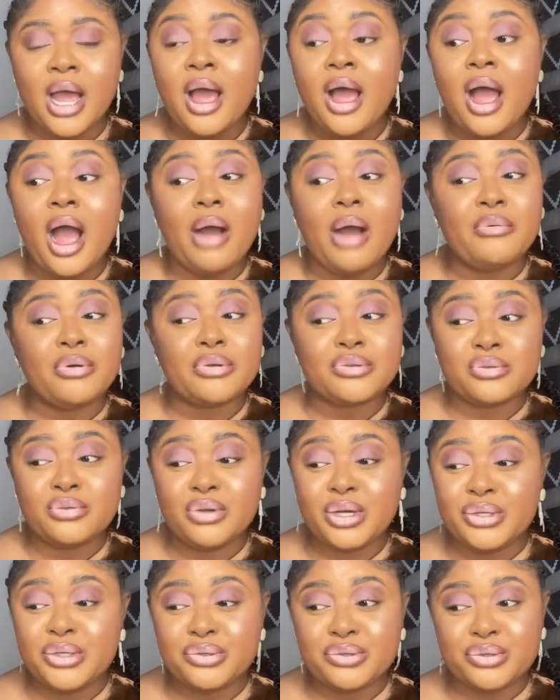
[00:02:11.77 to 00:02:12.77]
I was
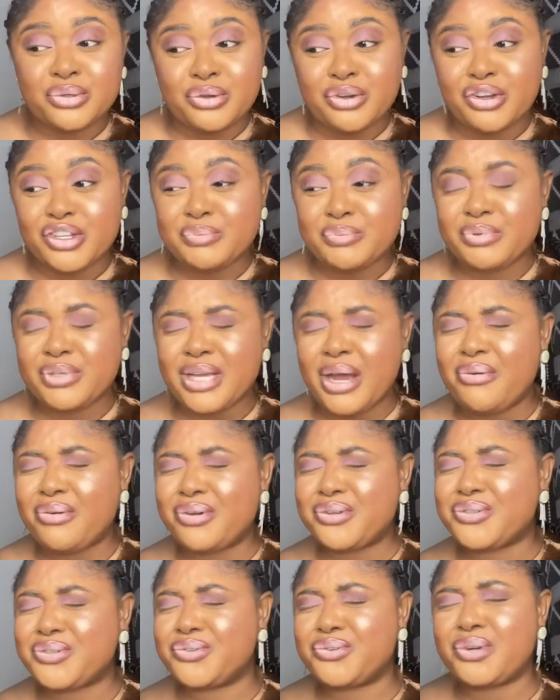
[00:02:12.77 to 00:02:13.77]
going to the hospital. I
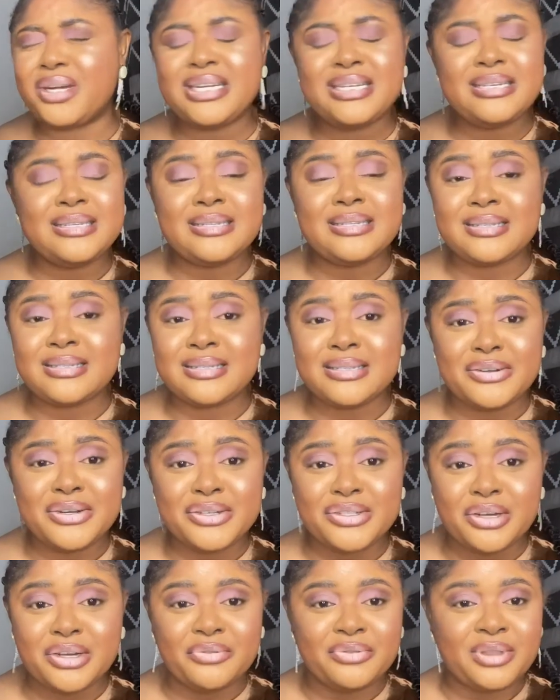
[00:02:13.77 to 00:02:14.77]
was running
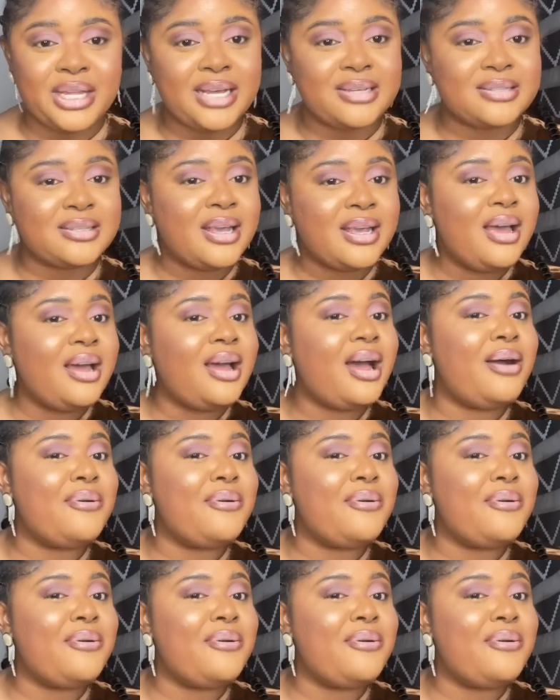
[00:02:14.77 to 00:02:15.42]
series of tests.